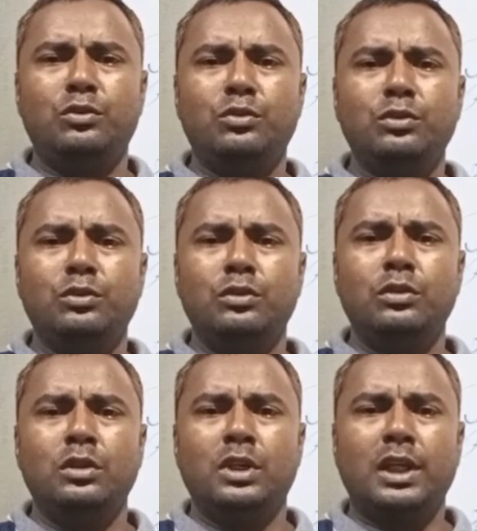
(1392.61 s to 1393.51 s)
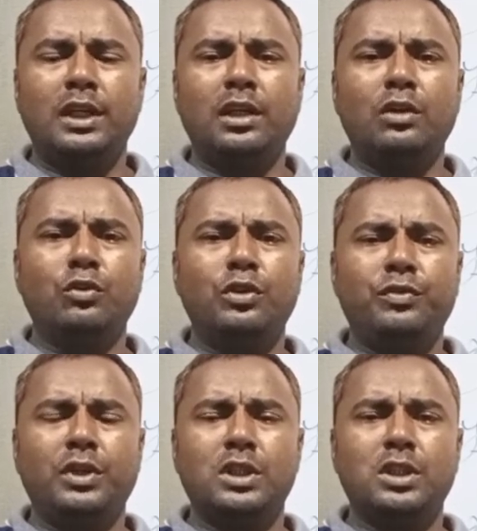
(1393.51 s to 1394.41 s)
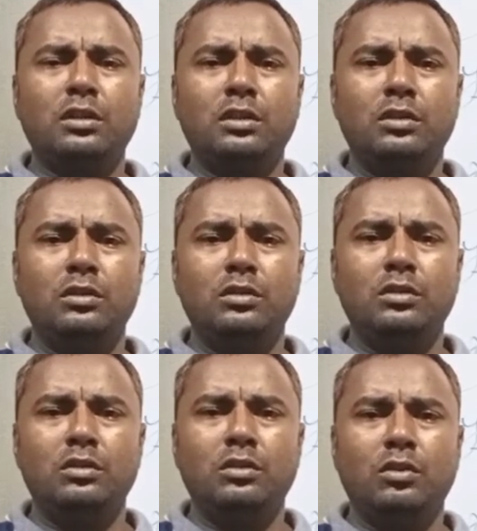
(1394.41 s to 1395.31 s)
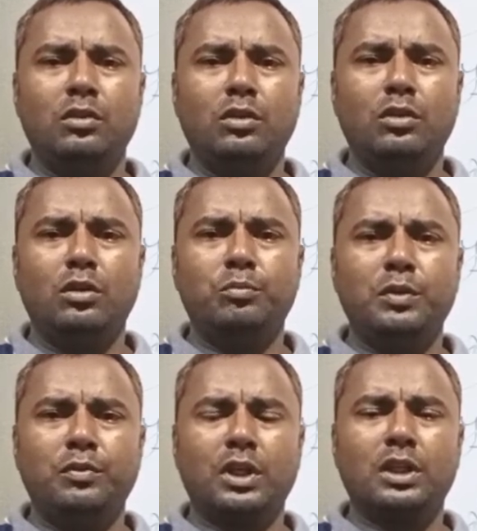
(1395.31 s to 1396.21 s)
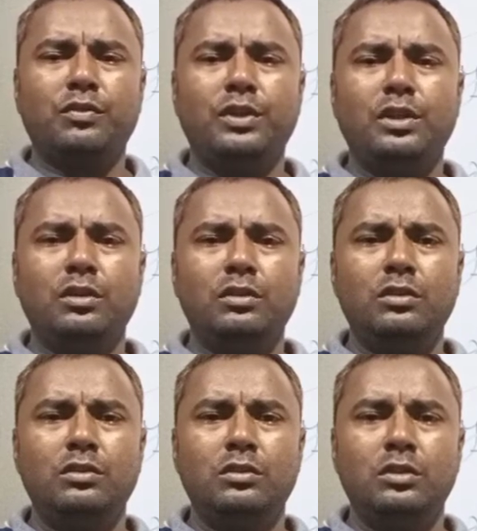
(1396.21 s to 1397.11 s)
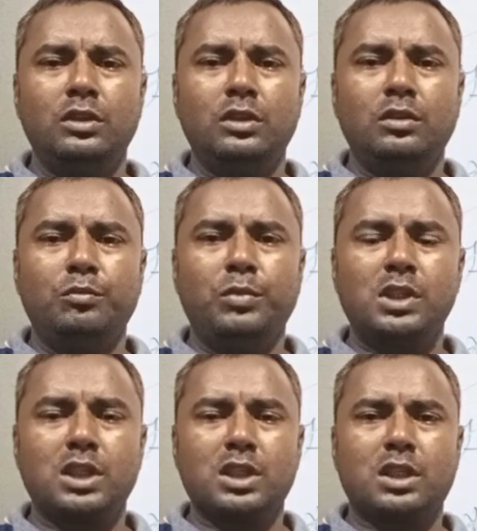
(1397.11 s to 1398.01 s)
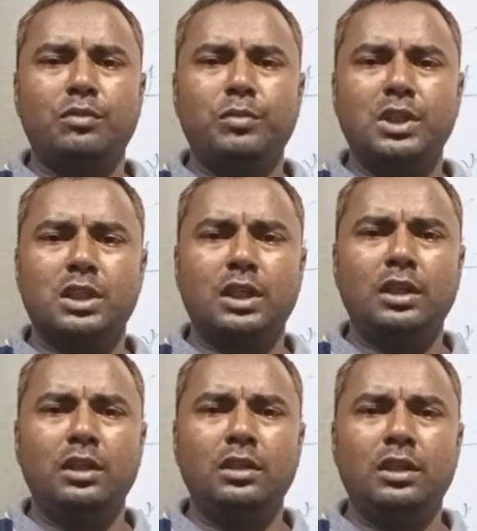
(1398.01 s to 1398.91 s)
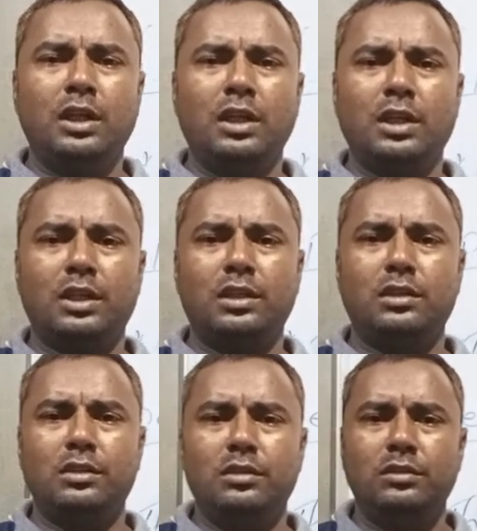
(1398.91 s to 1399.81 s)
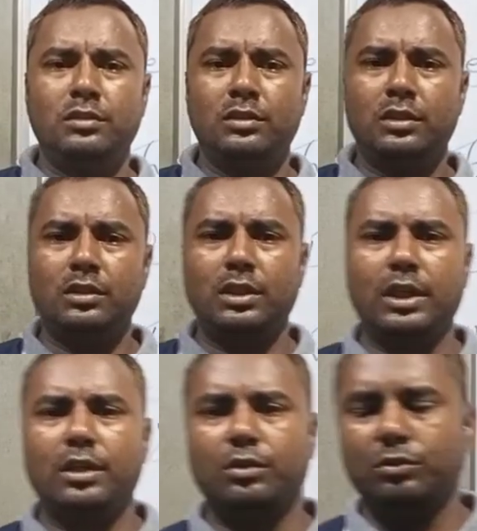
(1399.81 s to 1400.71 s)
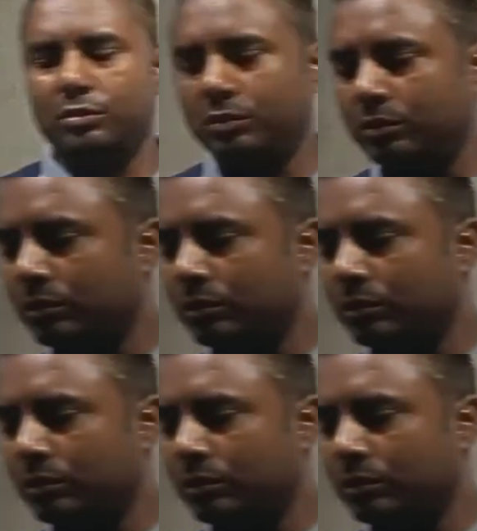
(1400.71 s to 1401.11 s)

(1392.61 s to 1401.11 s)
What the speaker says: and to get a notification of my further video, please subscribe my channel and like it. Thank you.